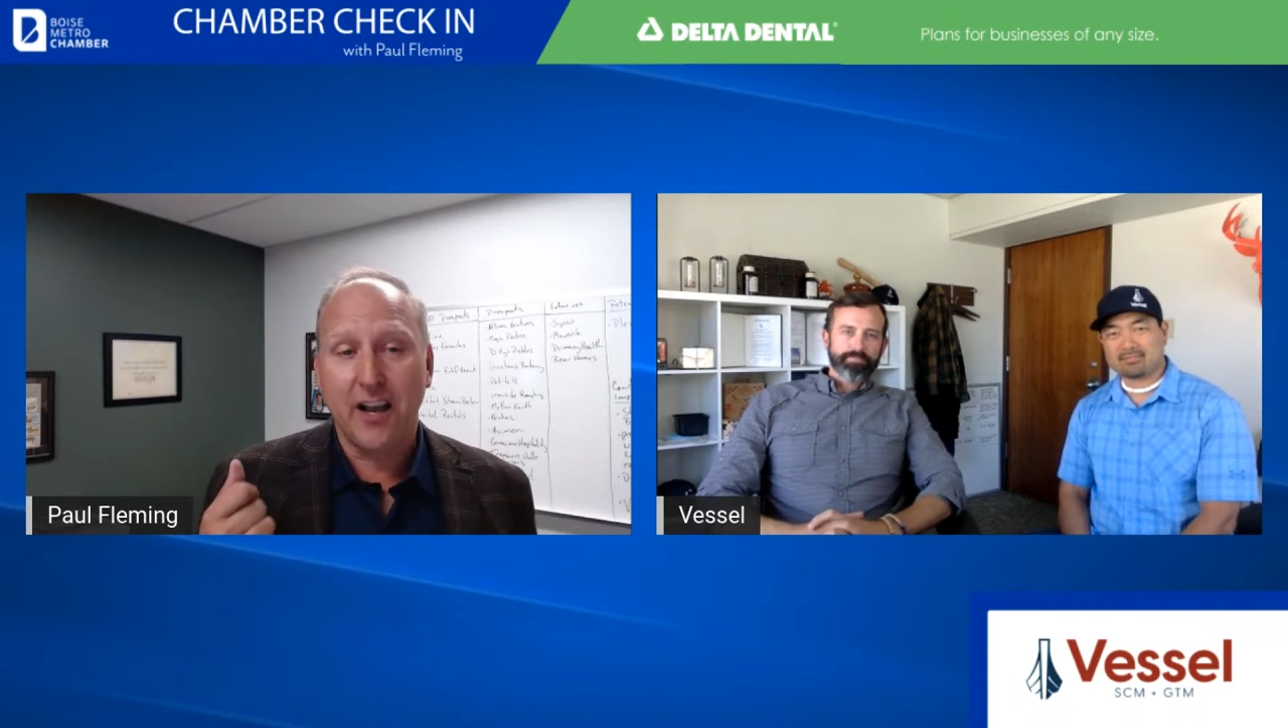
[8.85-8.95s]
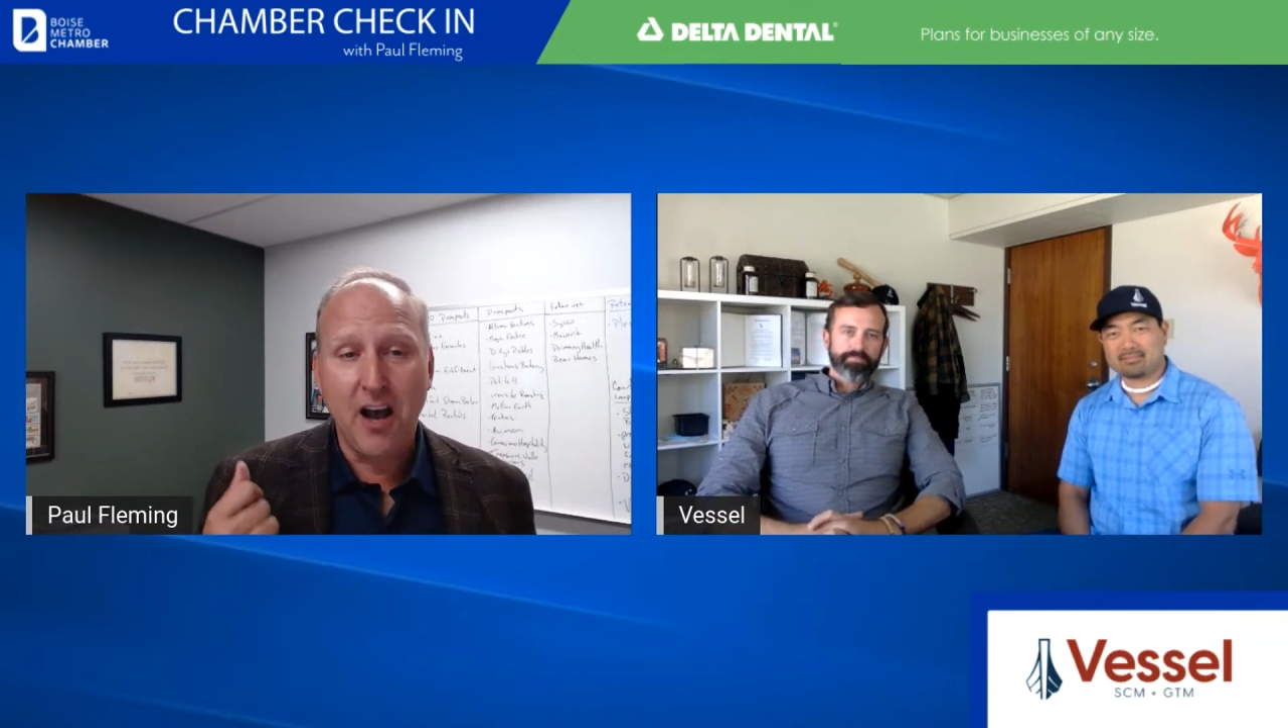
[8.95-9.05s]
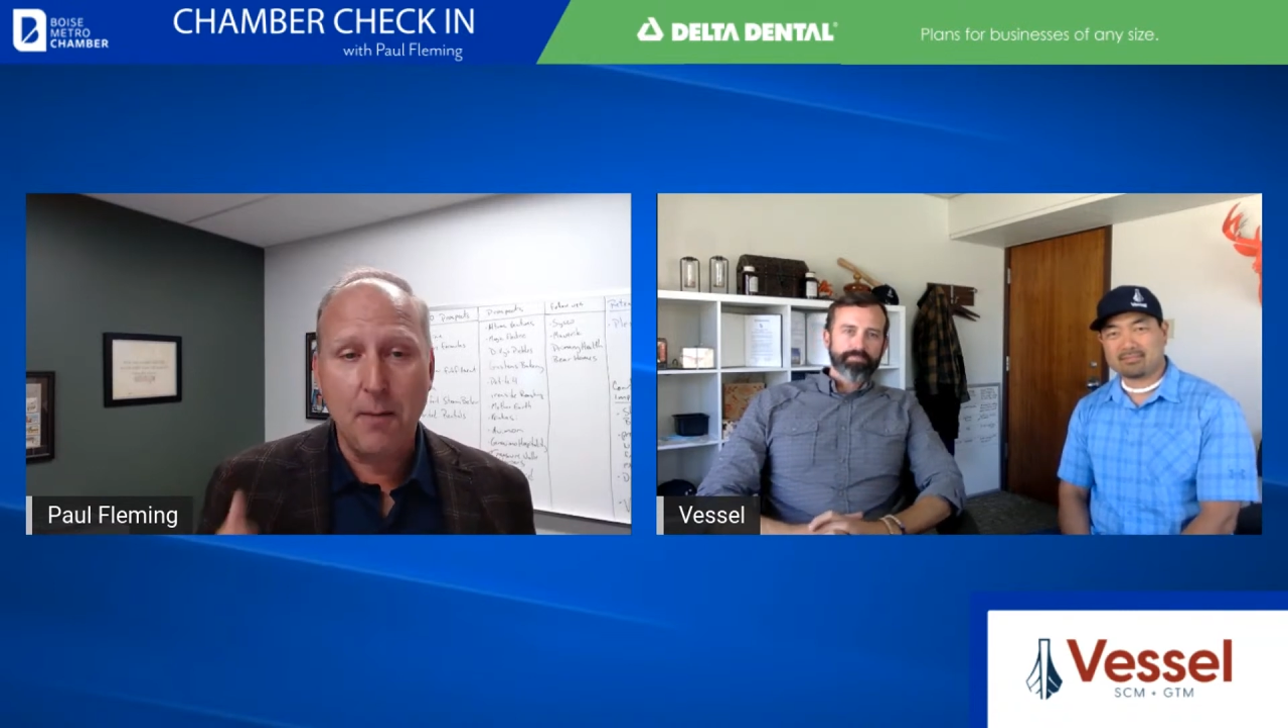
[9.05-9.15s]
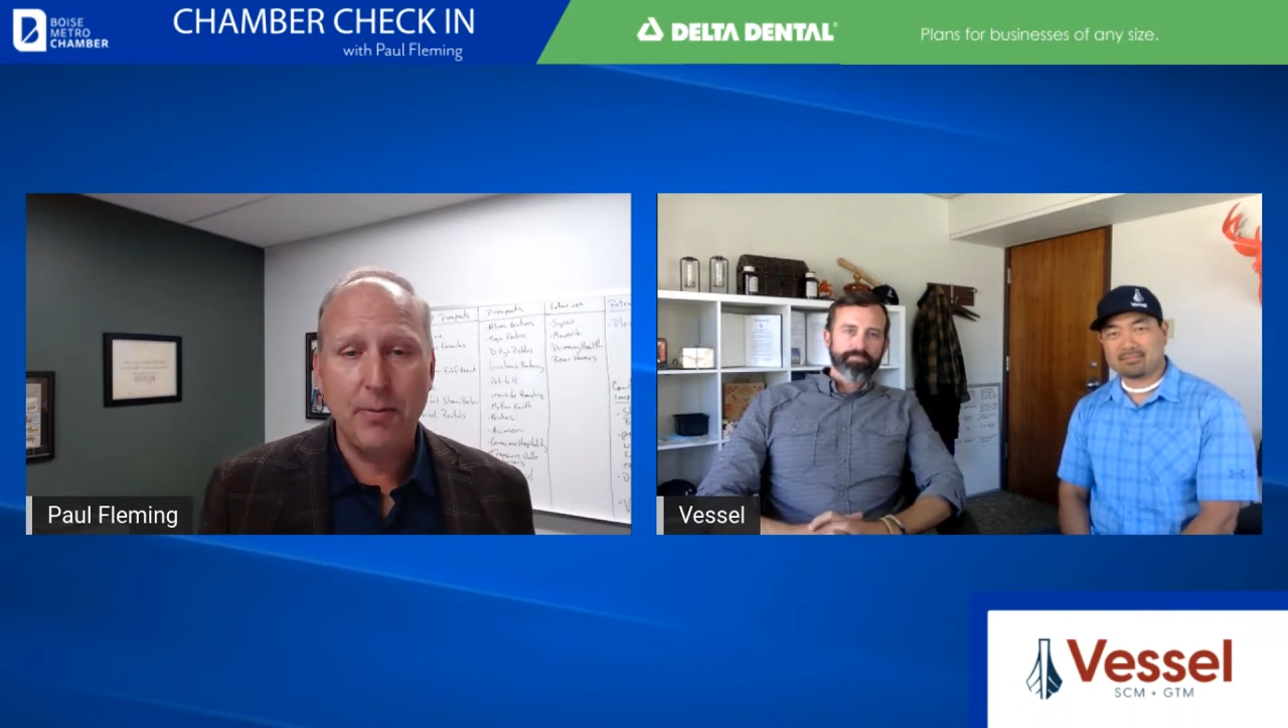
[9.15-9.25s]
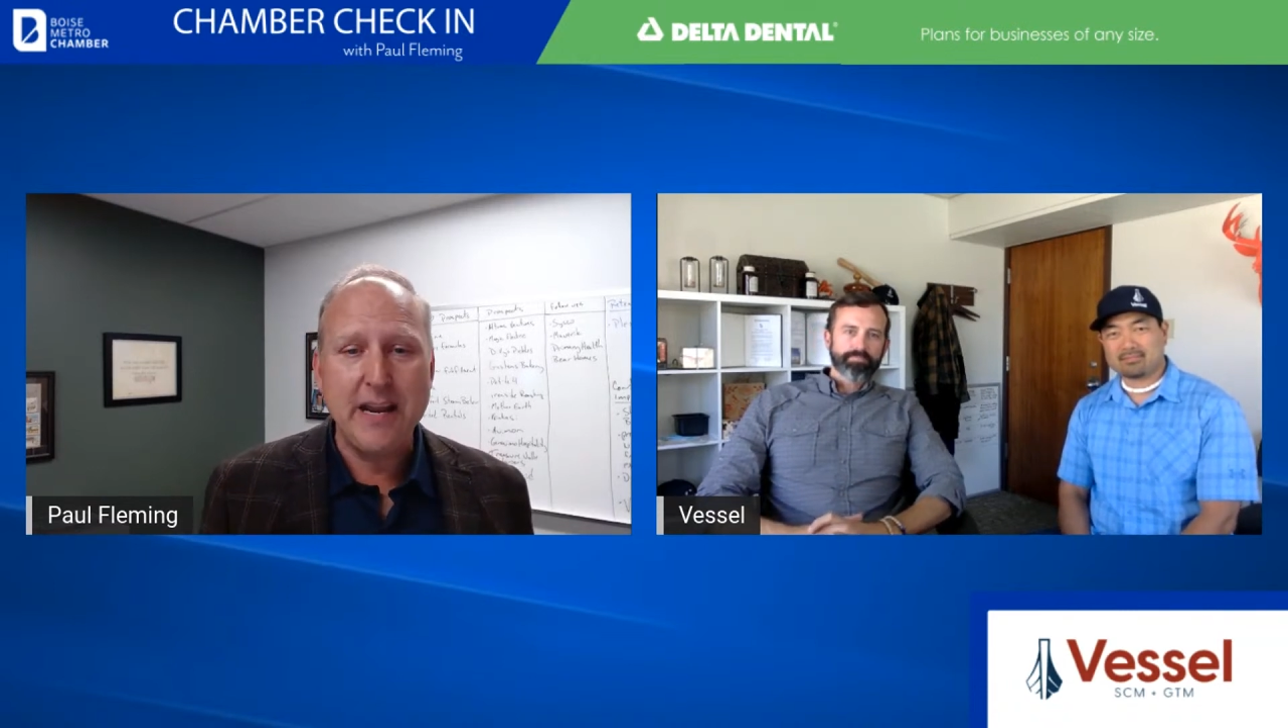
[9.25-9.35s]

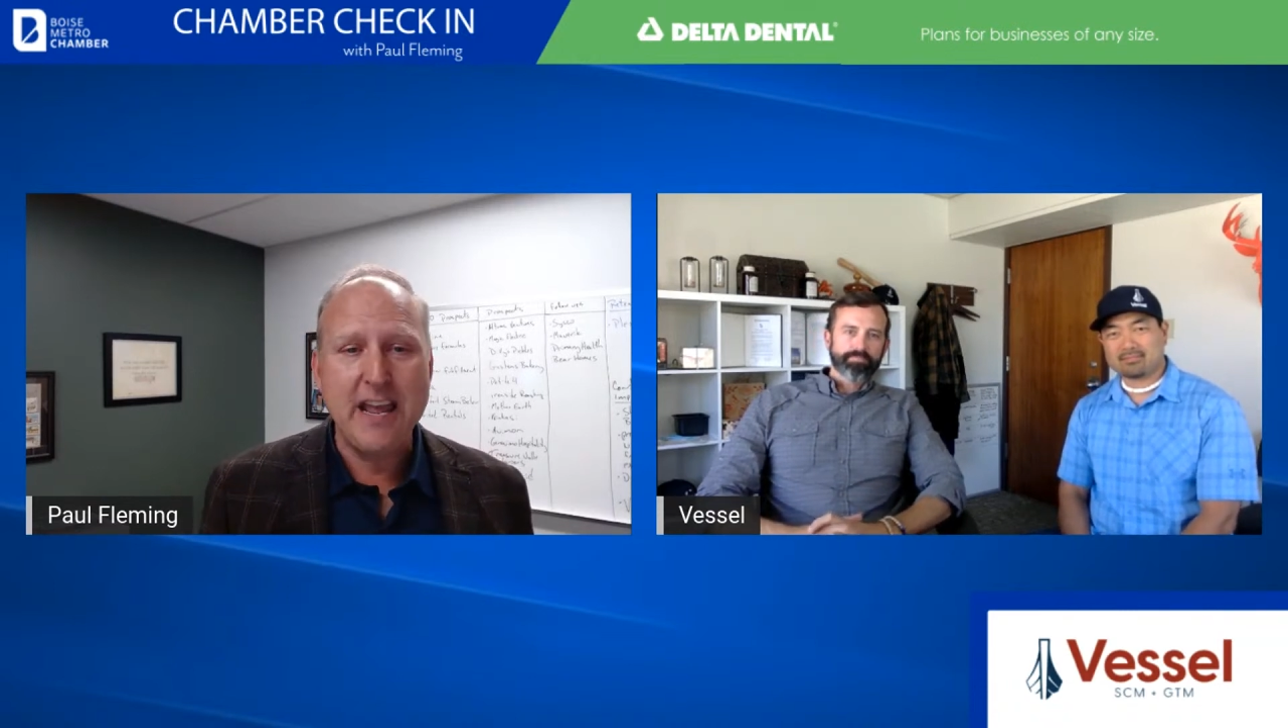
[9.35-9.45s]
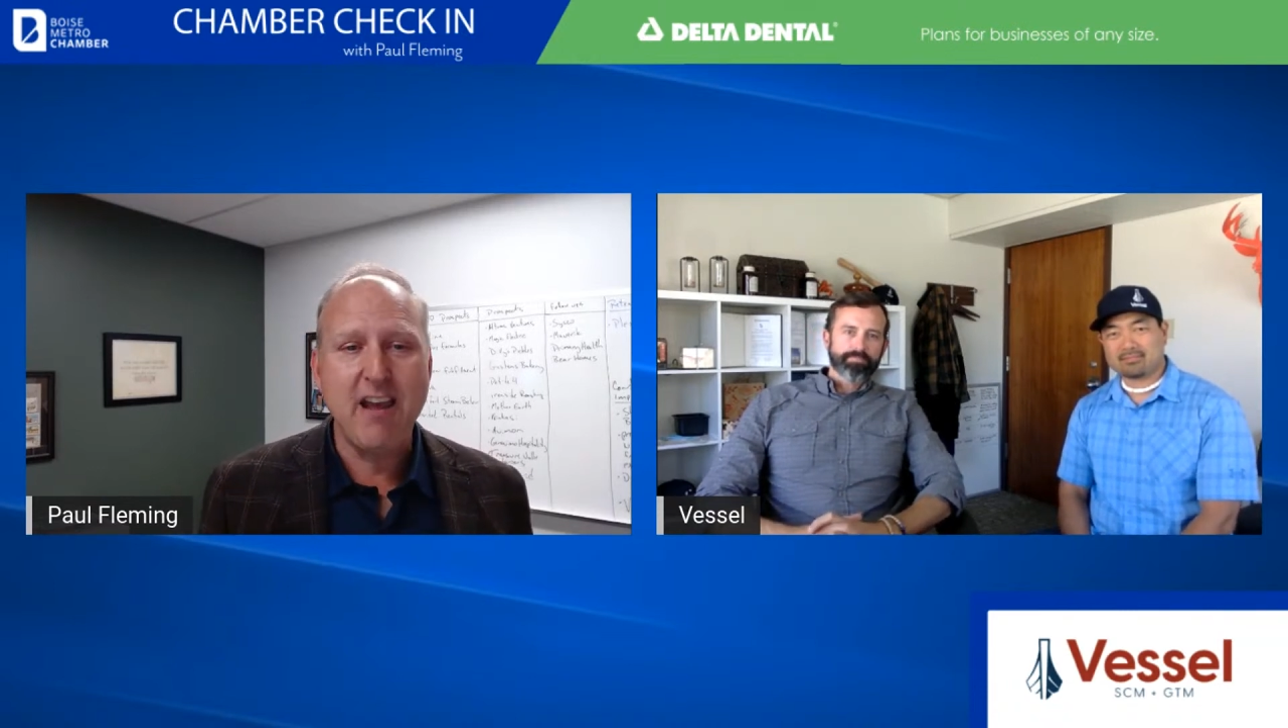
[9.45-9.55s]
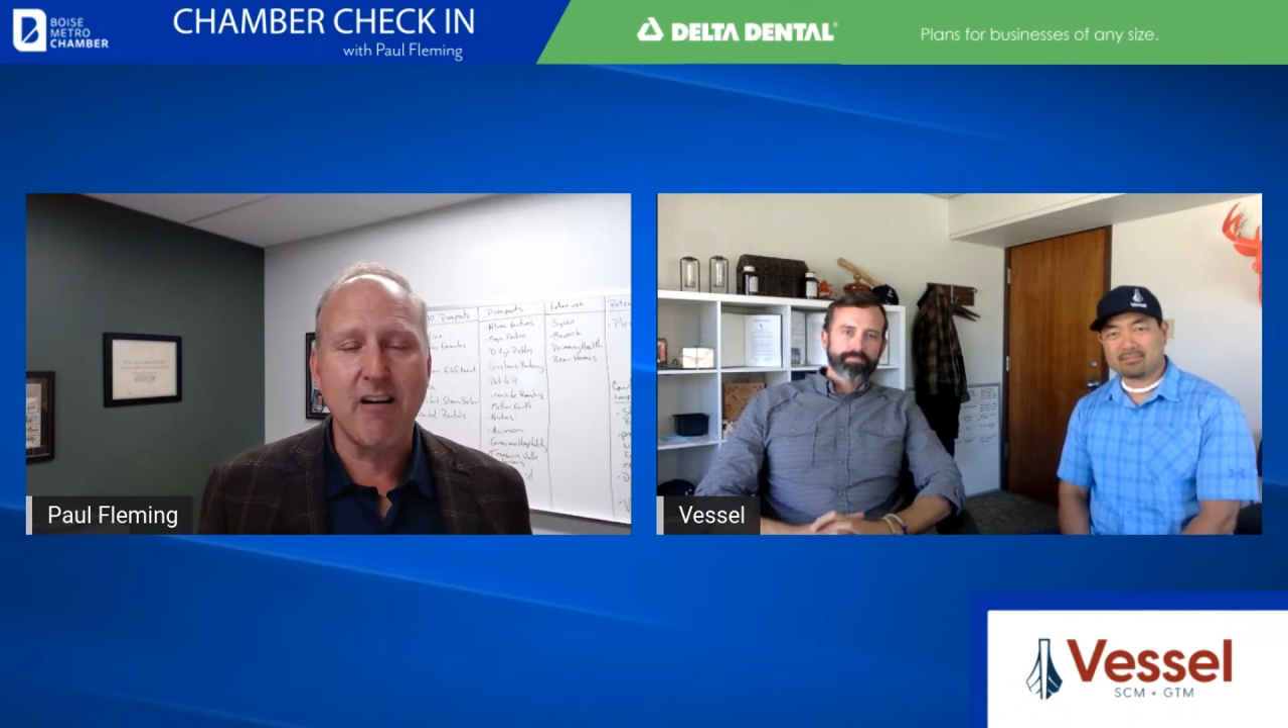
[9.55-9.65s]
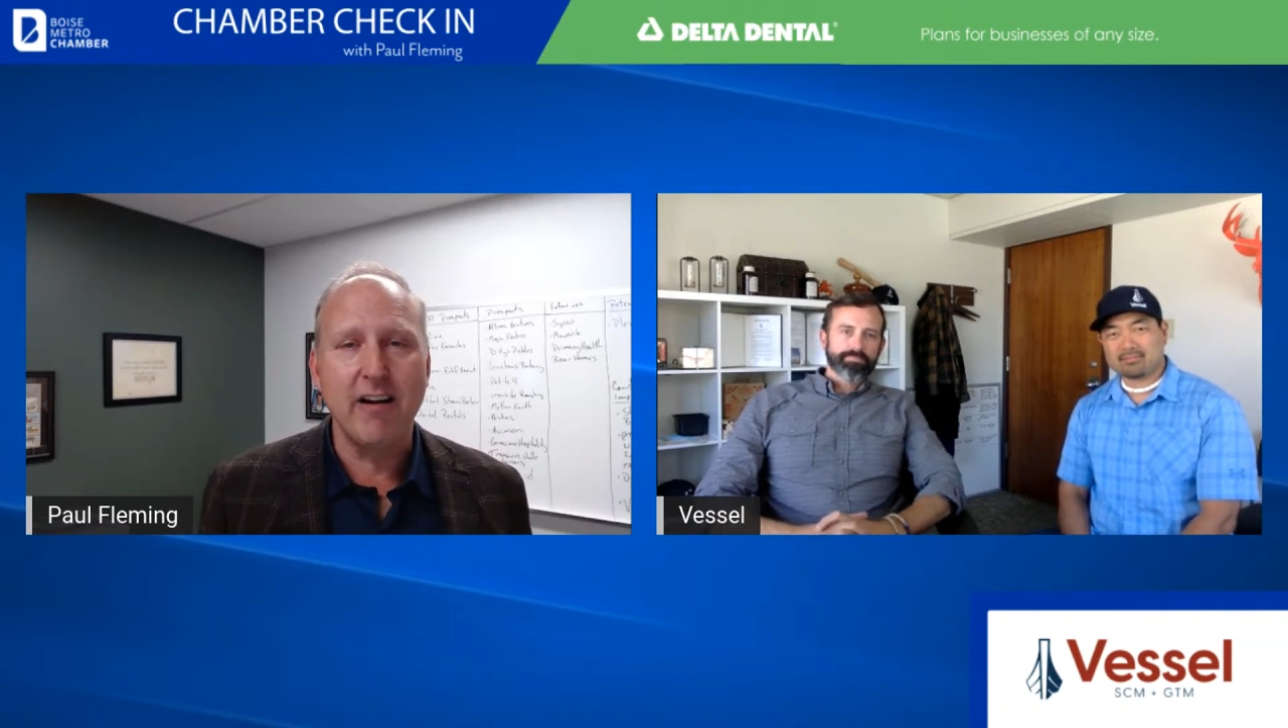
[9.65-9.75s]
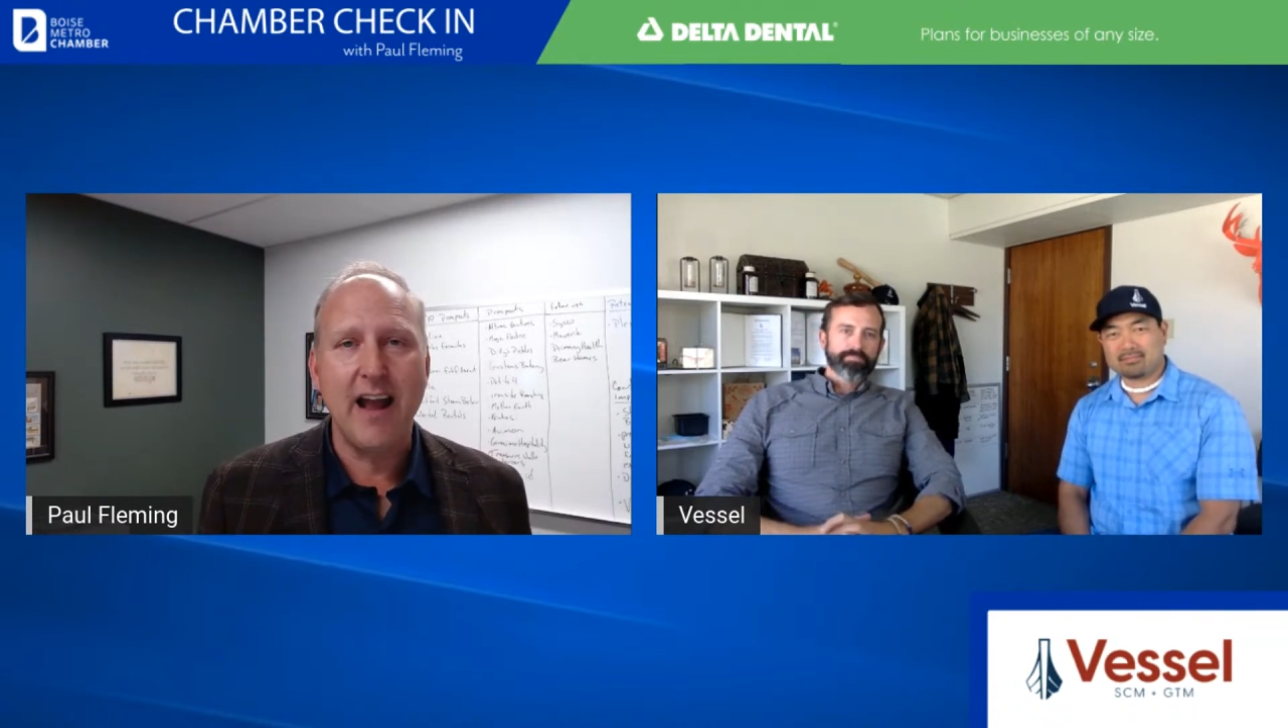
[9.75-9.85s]
company here in